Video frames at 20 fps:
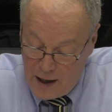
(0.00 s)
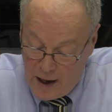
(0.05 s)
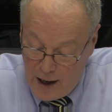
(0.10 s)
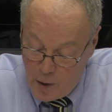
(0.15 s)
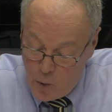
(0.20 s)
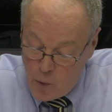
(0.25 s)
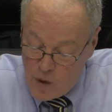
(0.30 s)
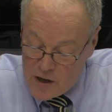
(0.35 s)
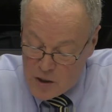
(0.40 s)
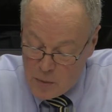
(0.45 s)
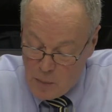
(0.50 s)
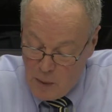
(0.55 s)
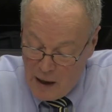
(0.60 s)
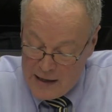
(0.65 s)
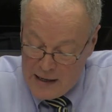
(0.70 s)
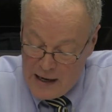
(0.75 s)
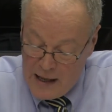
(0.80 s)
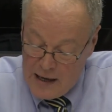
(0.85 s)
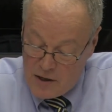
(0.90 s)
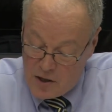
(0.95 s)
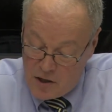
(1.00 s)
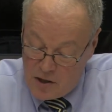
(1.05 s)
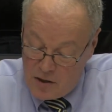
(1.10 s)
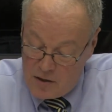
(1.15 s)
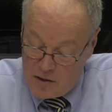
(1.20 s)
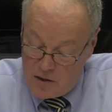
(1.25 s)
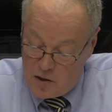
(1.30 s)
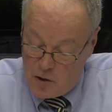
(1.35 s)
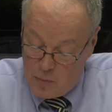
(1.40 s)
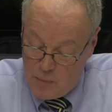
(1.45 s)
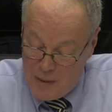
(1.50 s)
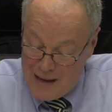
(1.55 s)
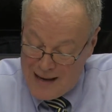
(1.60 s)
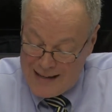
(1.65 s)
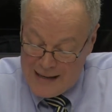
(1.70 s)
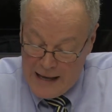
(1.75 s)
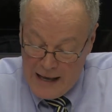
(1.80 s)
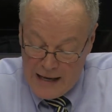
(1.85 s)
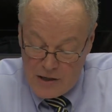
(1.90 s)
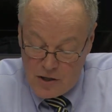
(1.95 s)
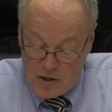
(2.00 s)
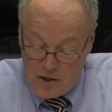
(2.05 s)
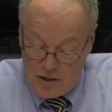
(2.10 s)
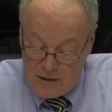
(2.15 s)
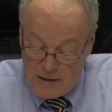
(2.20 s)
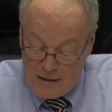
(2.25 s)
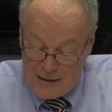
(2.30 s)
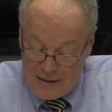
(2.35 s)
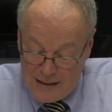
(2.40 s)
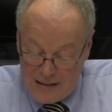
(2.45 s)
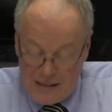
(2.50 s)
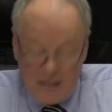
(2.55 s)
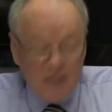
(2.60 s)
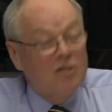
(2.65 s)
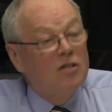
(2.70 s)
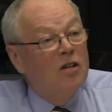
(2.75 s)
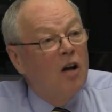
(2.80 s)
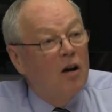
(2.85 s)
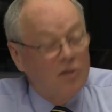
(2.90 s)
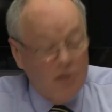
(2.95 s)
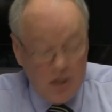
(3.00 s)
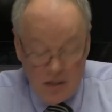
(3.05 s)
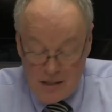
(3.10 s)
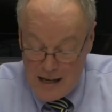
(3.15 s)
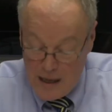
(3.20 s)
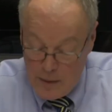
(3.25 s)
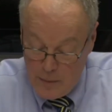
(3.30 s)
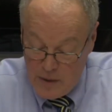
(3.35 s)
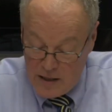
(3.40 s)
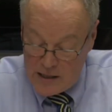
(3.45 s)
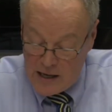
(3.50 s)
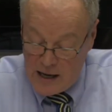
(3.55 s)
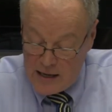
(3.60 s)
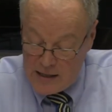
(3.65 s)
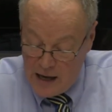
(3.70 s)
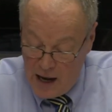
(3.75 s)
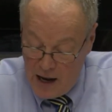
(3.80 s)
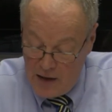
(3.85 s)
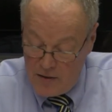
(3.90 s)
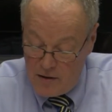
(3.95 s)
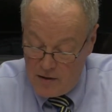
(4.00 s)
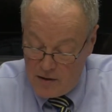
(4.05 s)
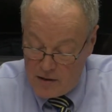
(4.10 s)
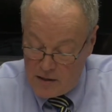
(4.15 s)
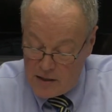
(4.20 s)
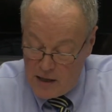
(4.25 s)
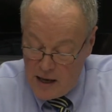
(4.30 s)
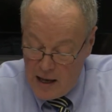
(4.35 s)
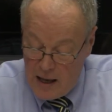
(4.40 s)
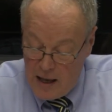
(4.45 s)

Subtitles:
"I wish my nation to be a nation that does not just imitate others,